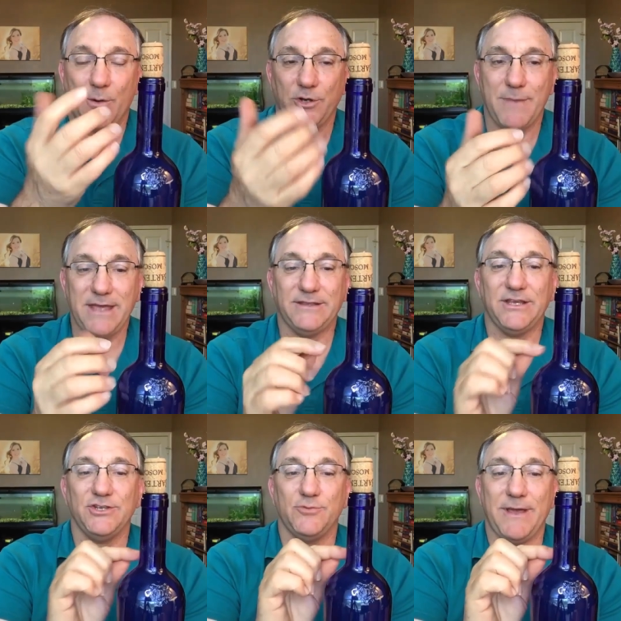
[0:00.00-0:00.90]
And when you make
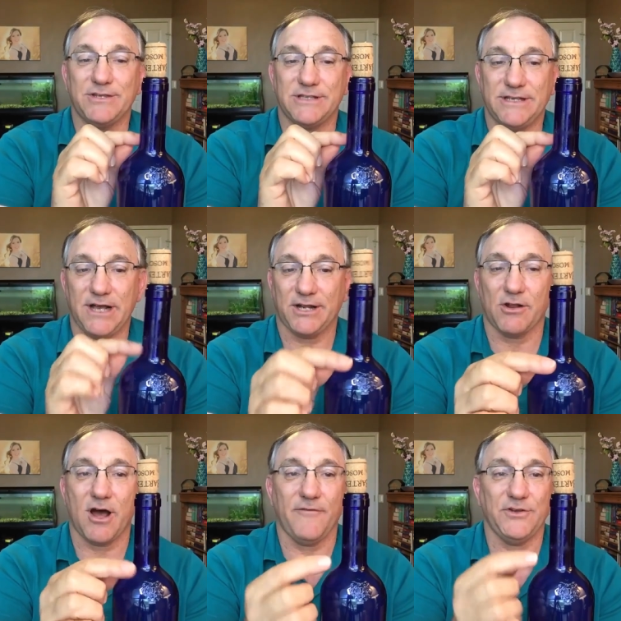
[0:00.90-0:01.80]
these, you basically cut
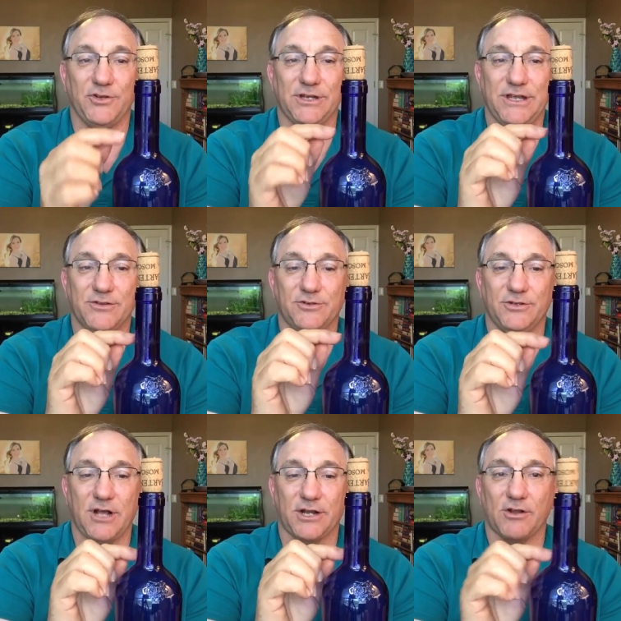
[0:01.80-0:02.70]
it off and you can either
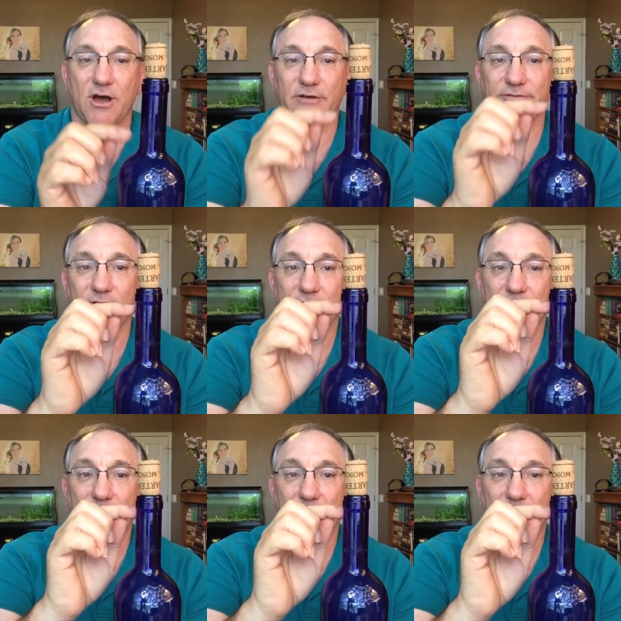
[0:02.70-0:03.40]
cut it off